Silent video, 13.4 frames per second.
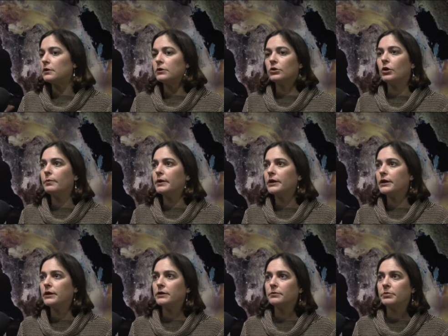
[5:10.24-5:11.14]

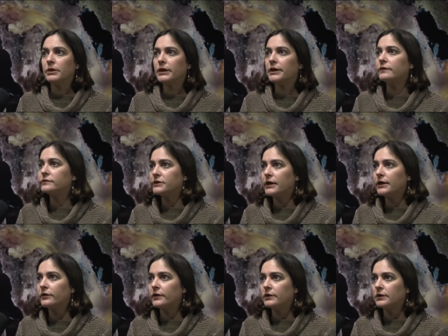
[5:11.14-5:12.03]
nobody believes
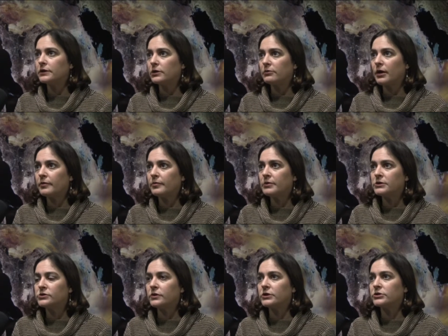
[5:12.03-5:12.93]
anything that the Obama
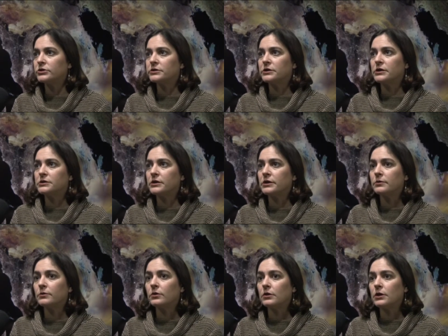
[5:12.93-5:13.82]
administration says
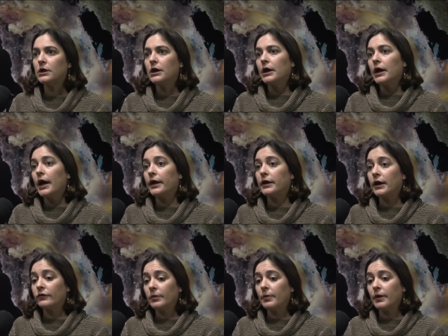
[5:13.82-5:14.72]
anymore. And
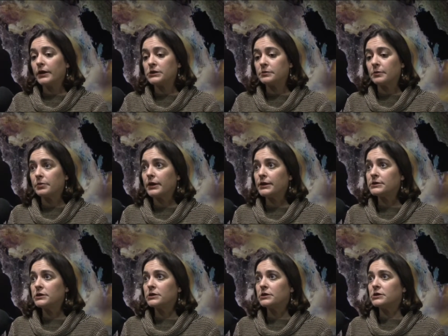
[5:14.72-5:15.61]
everybody's been
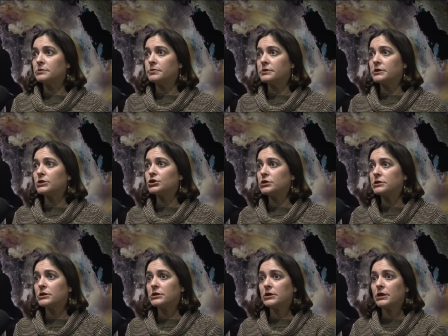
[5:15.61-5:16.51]
placed into these
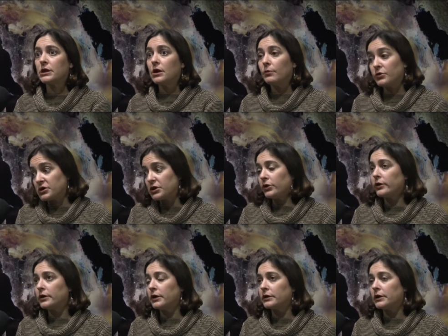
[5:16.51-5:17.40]
positions that they,
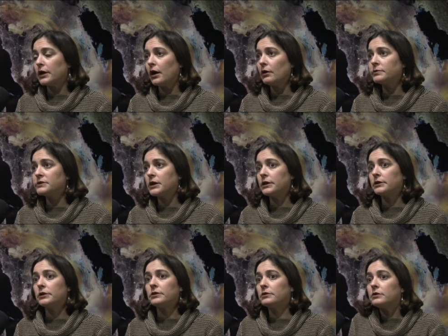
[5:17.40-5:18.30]
particularly on the Arab
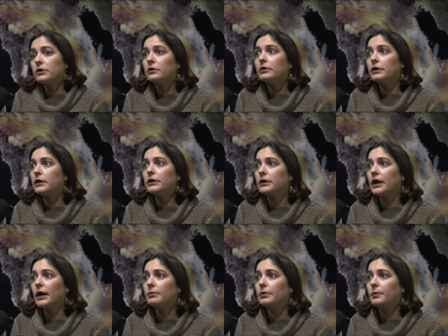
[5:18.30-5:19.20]
side, that they're
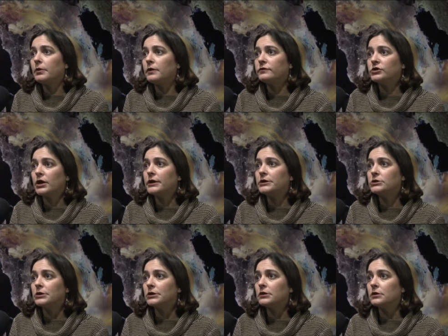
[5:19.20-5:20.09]
incapable of
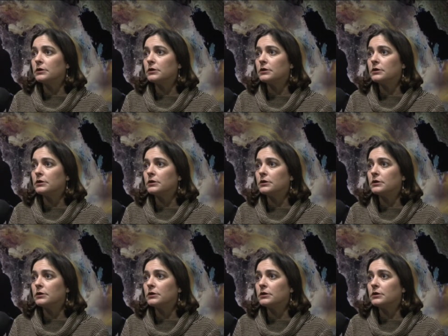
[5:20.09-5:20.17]
changing.